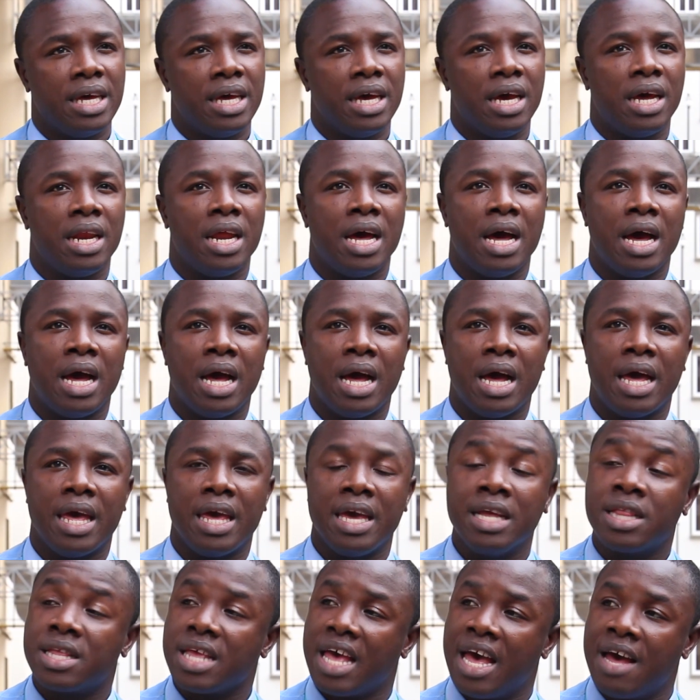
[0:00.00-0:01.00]
and
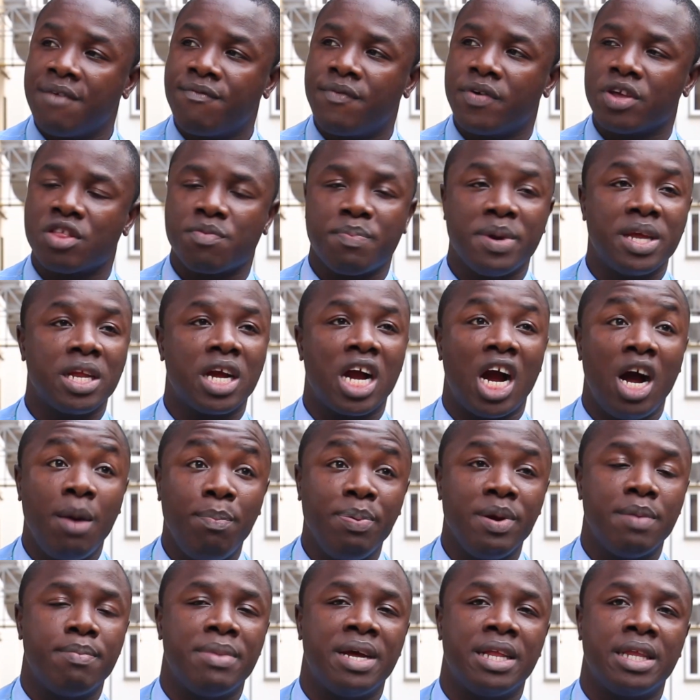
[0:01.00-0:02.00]
its efforts being
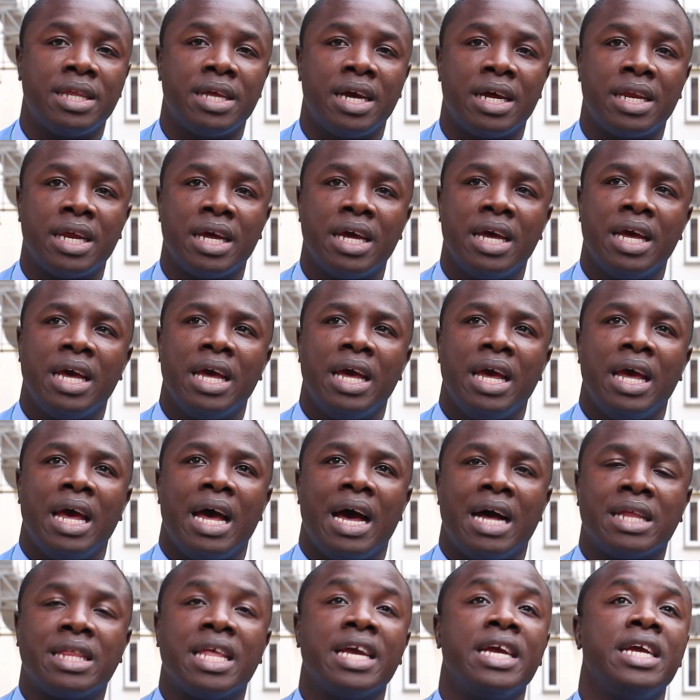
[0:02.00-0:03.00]
complemented,
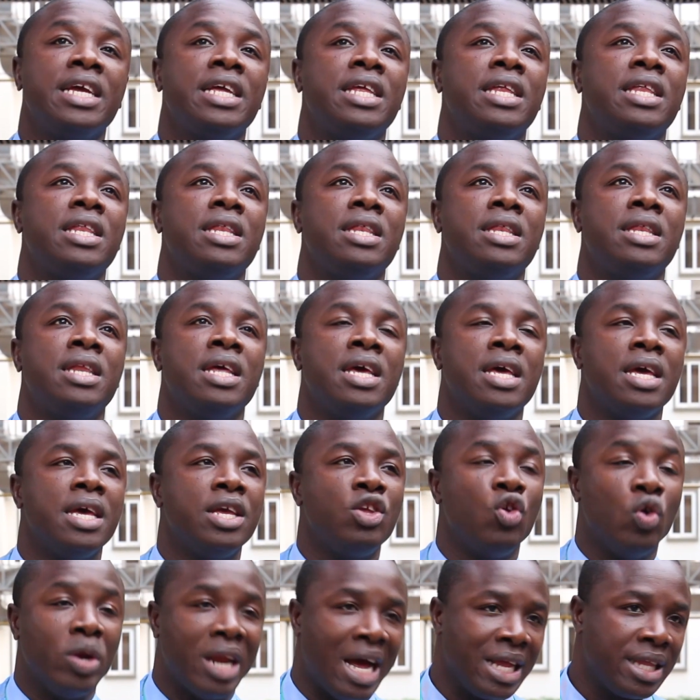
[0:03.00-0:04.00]
I think the
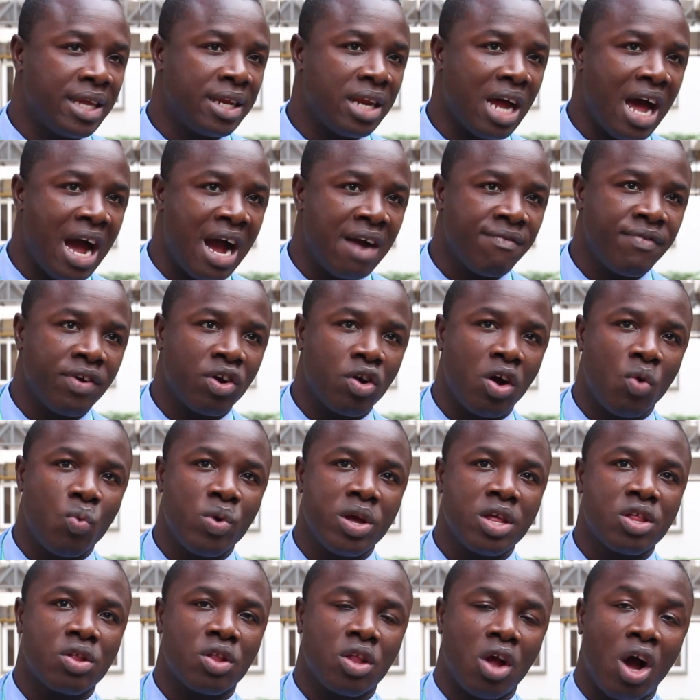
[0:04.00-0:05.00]
United Africa
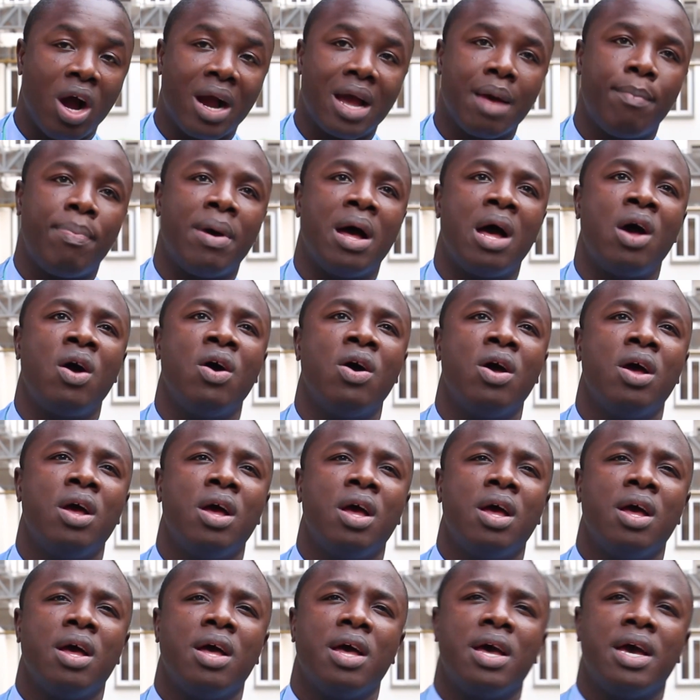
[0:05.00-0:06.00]
we talk about
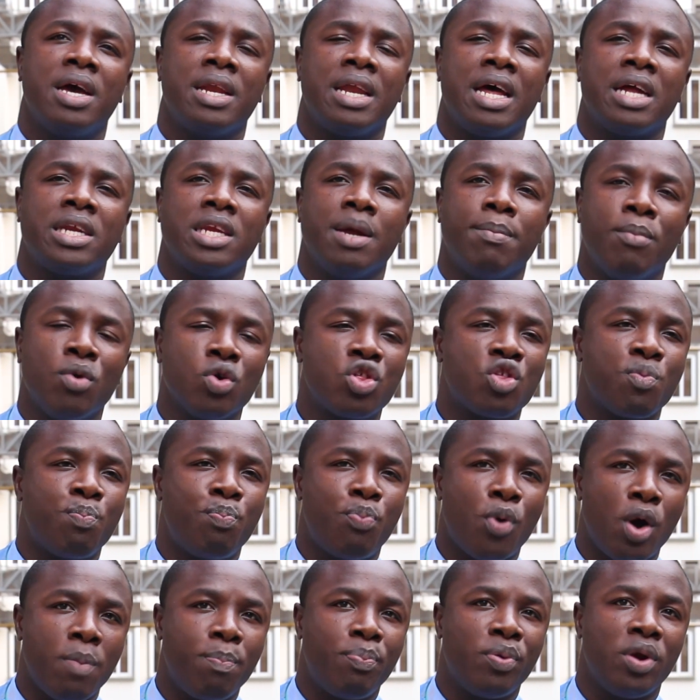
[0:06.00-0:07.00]
and the
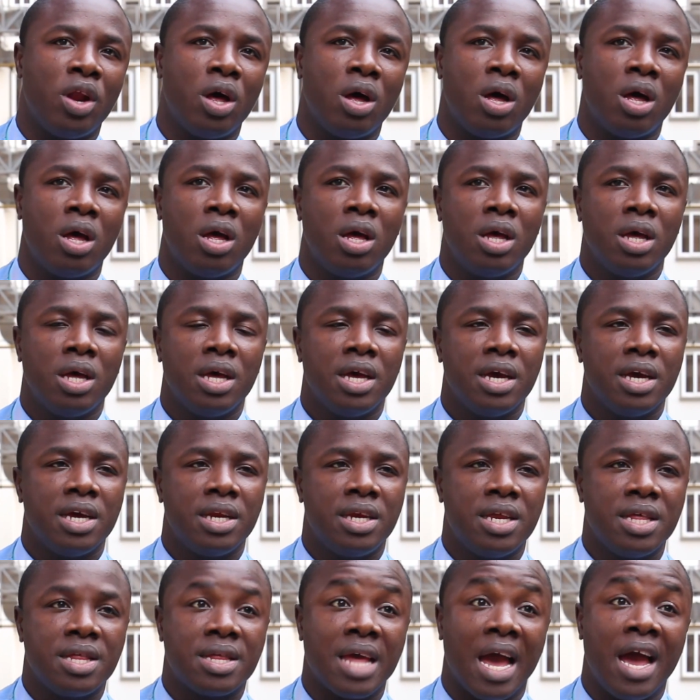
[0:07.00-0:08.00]
most popular
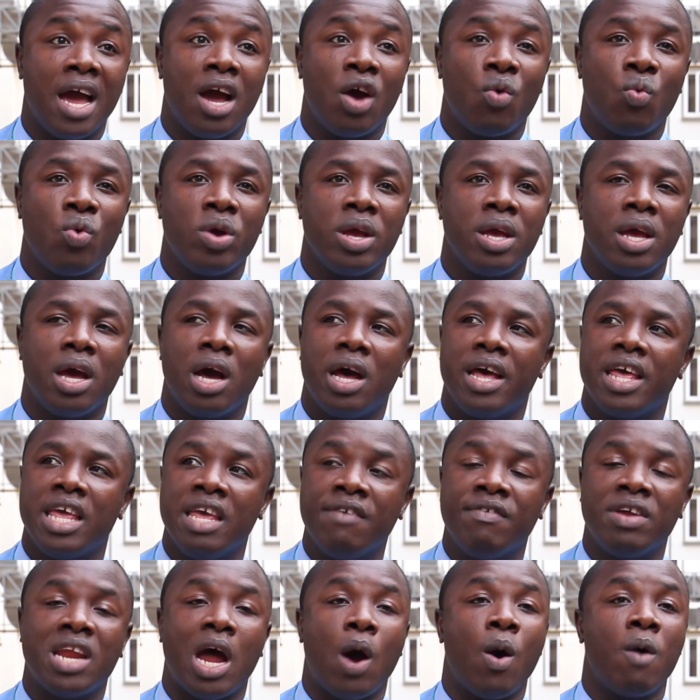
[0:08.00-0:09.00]
desire we,
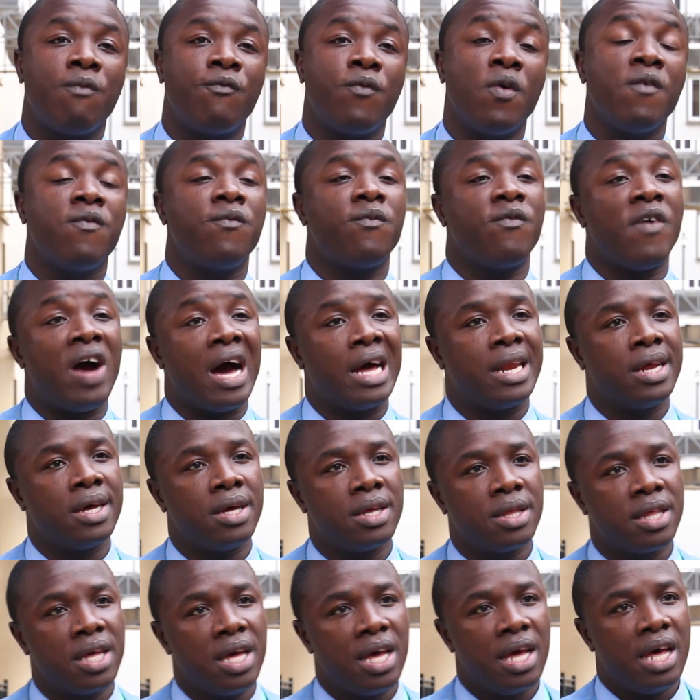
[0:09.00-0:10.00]
even our
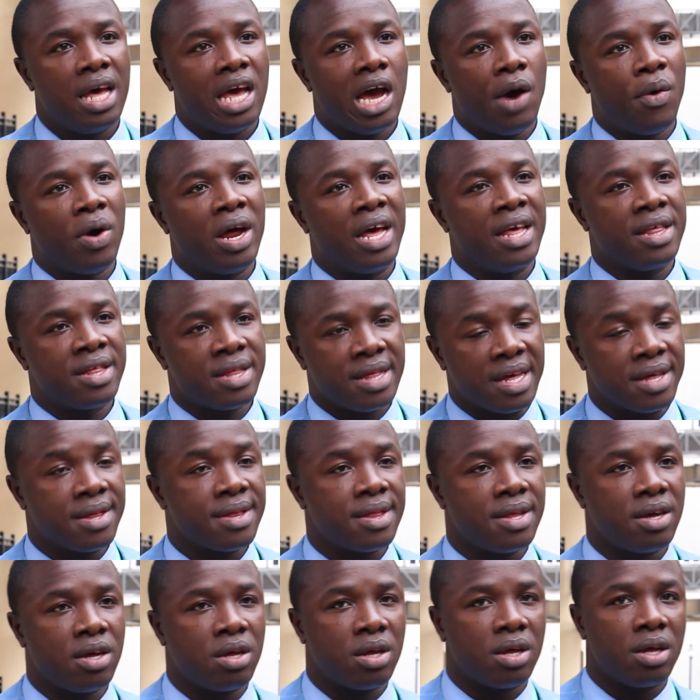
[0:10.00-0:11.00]
forefathers, our
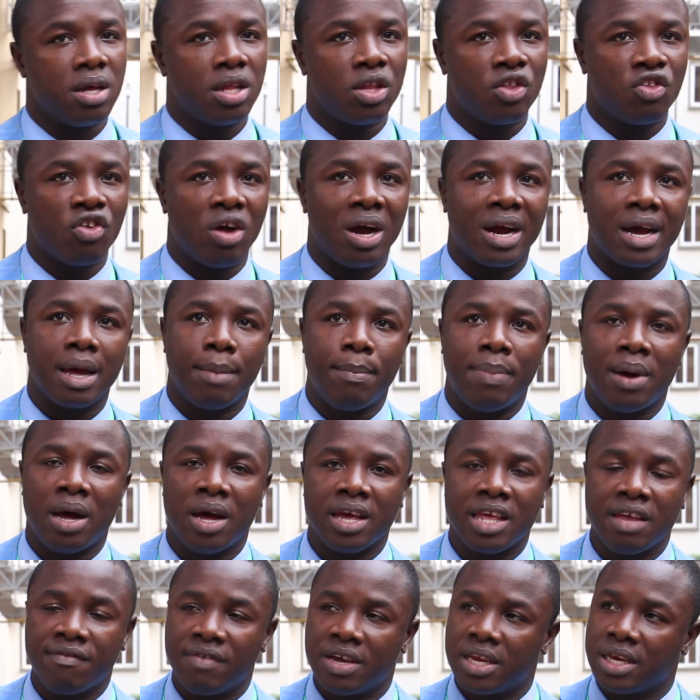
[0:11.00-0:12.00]
ancestors talk
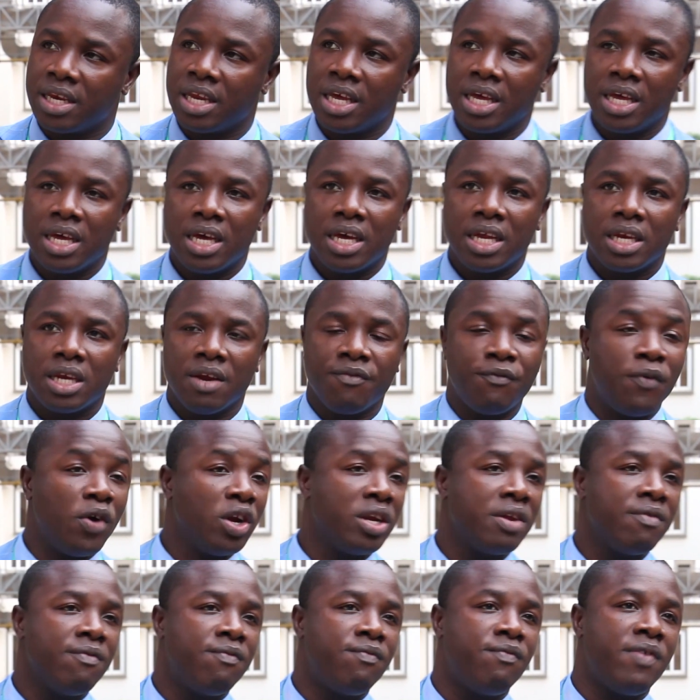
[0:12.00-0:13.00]
about, even the
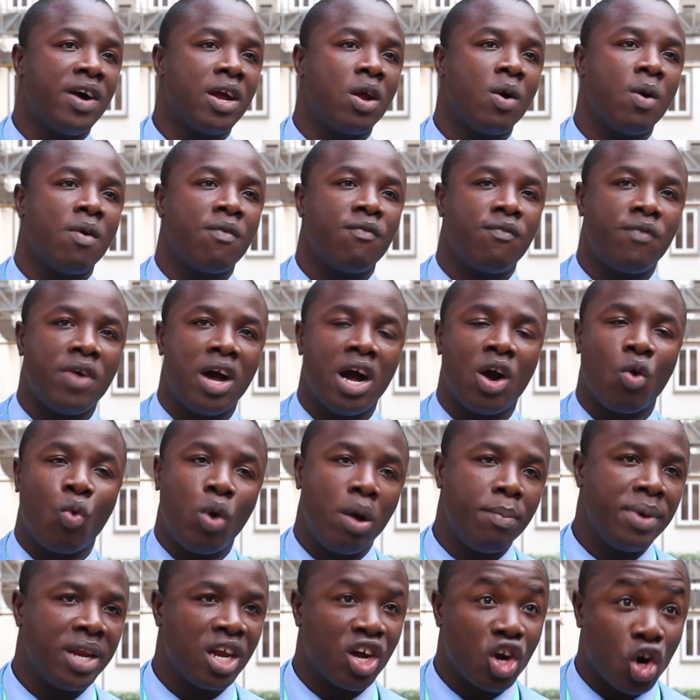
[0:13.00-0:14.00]
founding father of
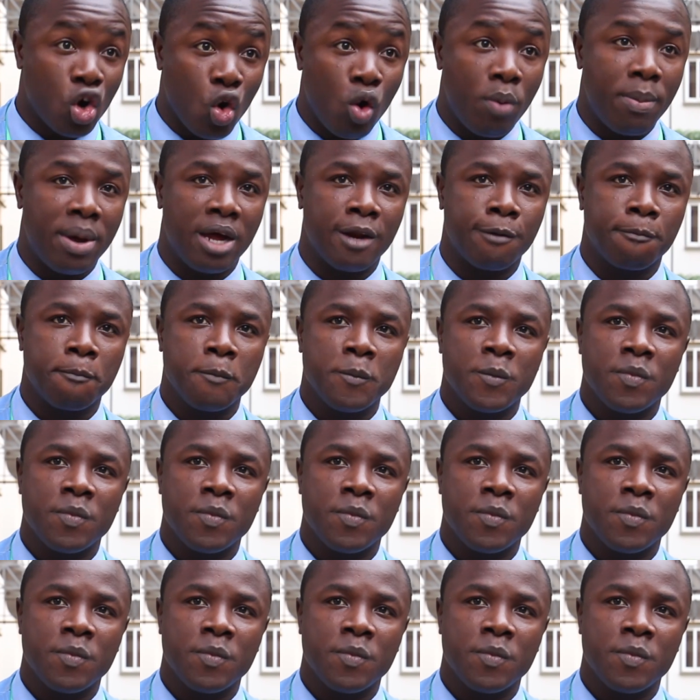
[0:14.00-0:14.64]
Kwame Nkrumah.